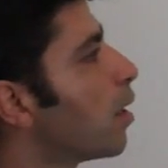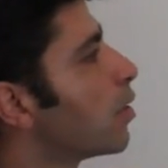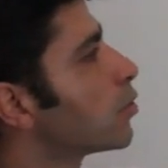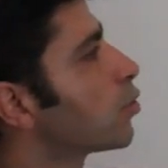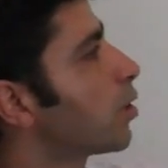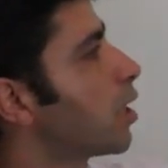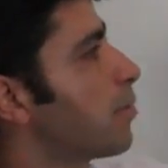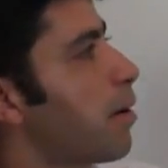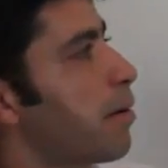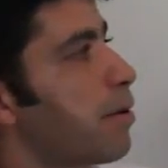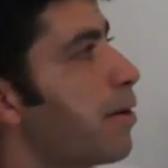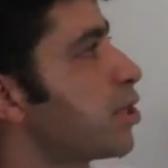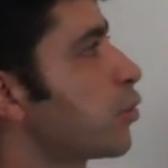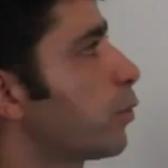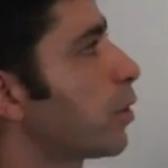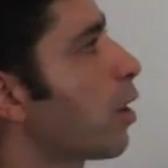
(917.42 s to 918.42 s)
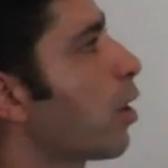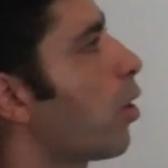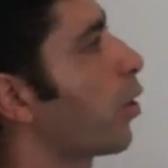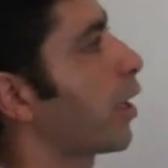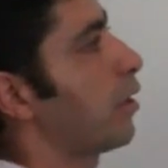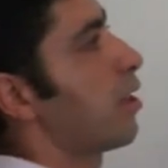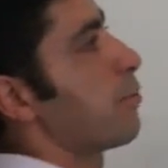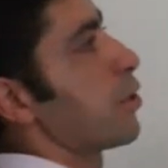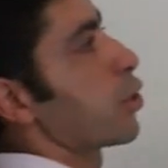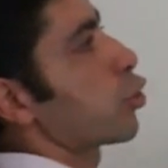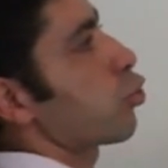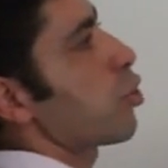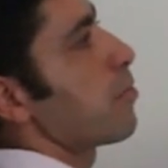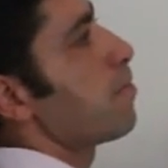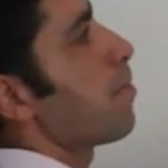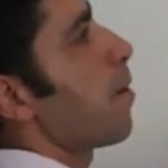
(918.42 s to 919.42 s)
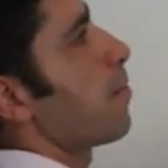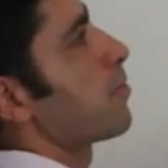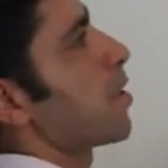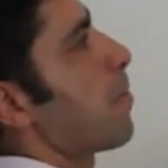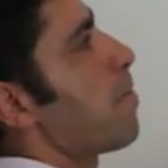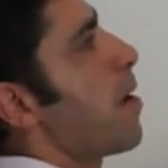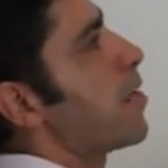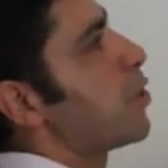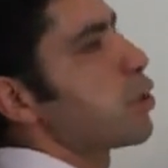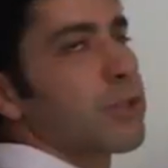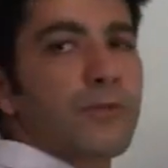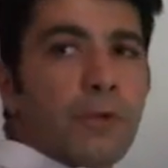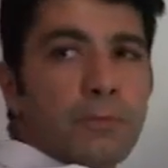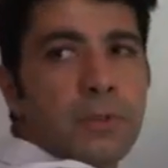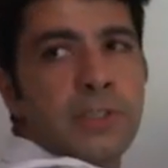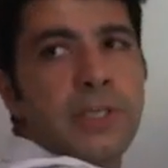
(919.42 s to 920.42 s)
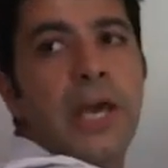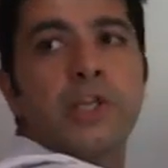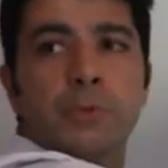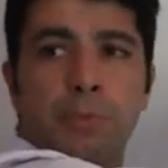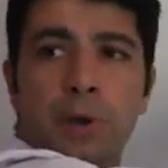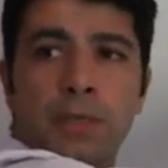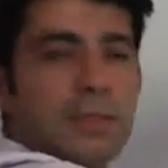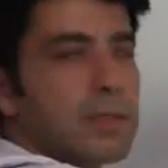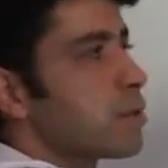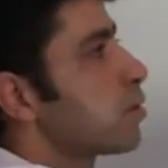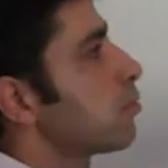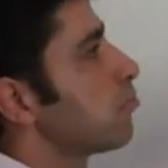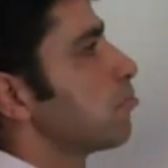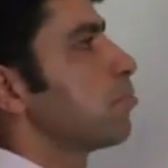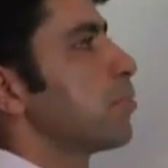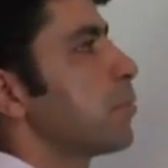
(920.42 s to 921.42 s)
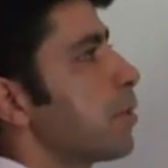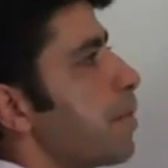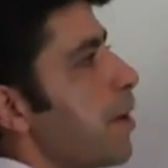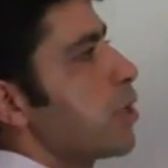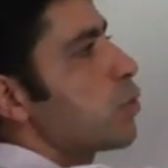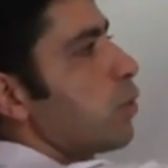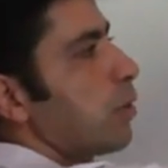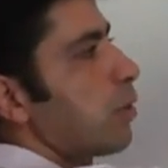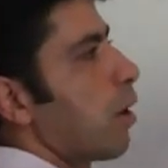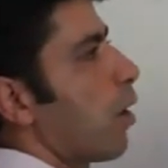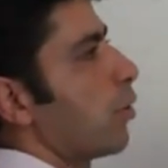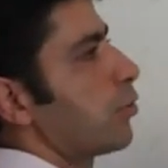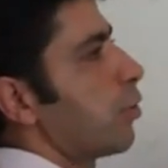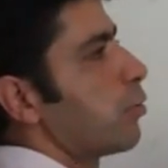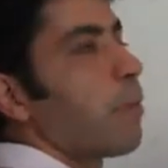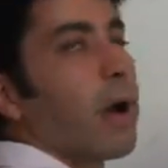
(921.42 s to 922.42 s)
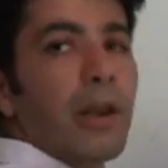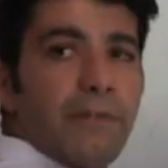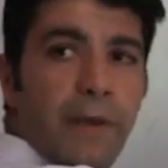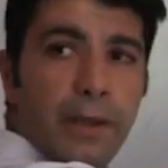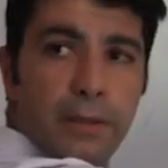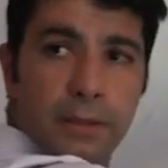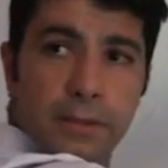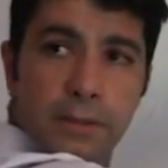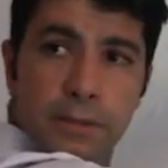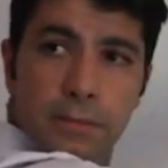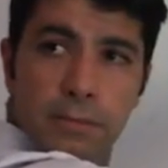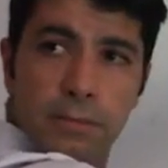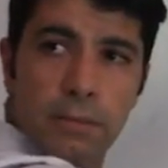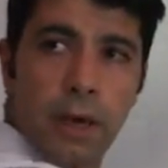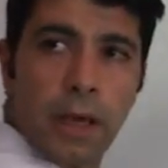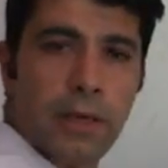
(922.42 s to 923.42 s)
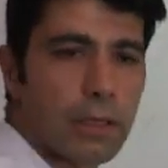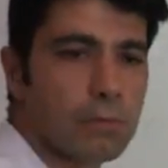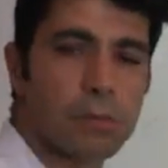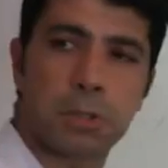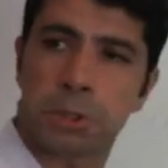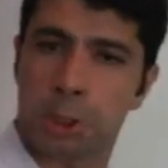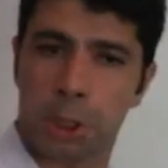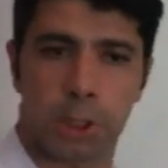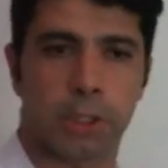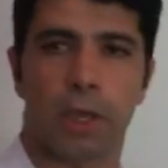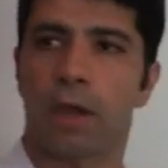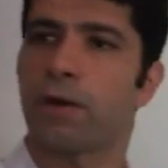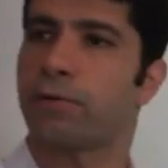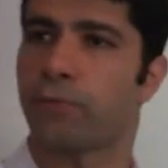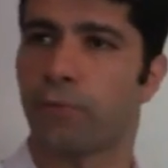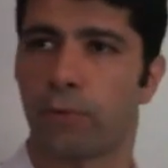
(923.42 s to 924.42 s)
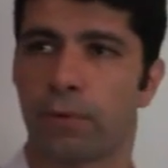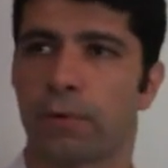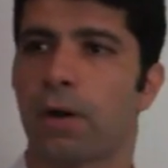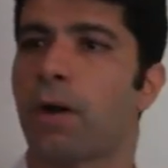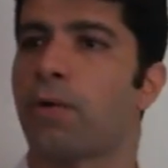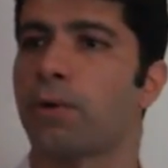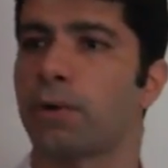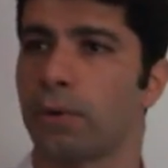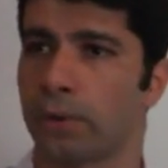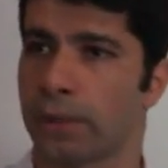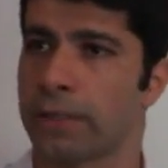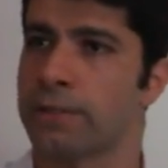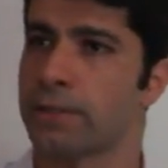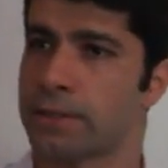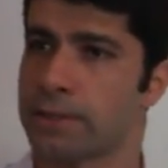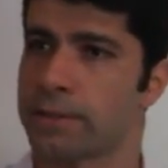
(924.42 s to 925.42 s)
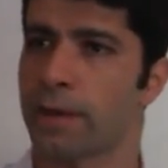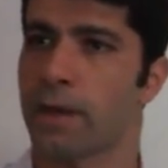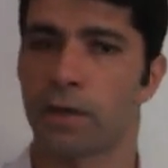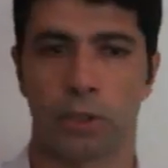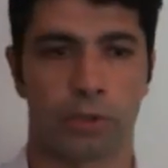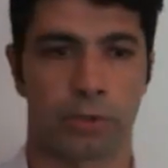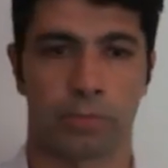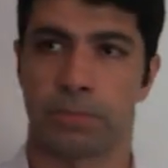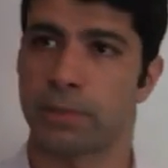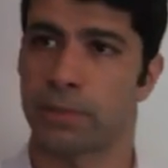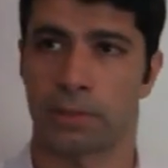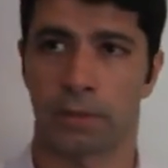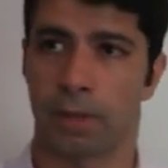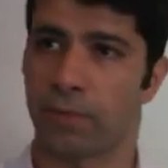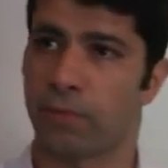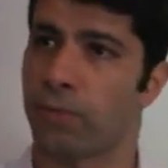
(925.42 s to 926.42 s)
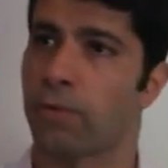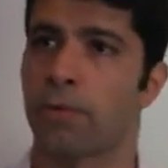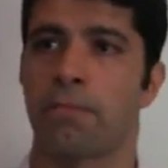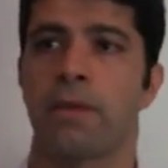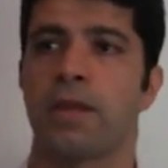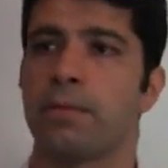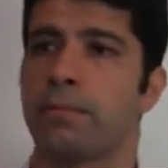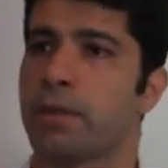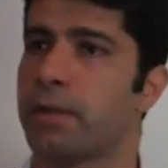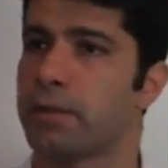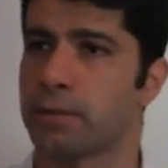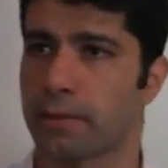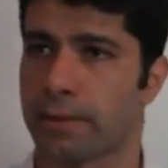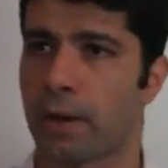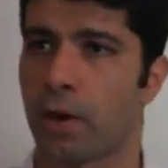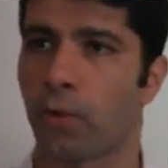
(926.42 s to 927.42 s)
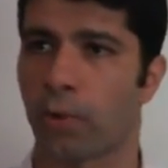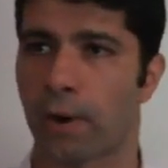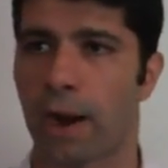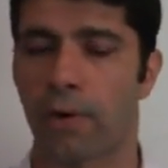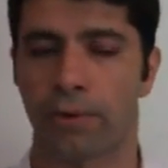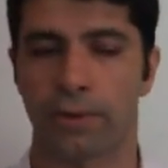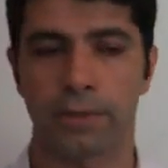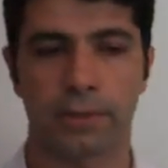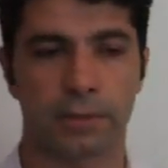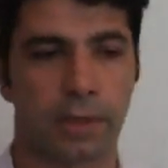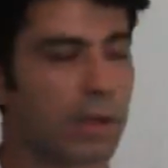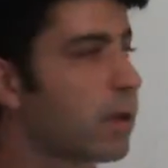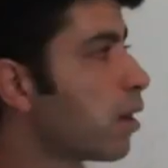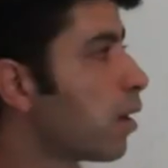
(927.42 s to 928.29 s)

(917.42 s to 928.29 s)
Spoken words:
So the memory manager will go, okay, let me trim some pages from this Edge process. The page will go to the modified list, right? It will sit there for however long it sits there. It could sit there for many minutes, an hour, hours.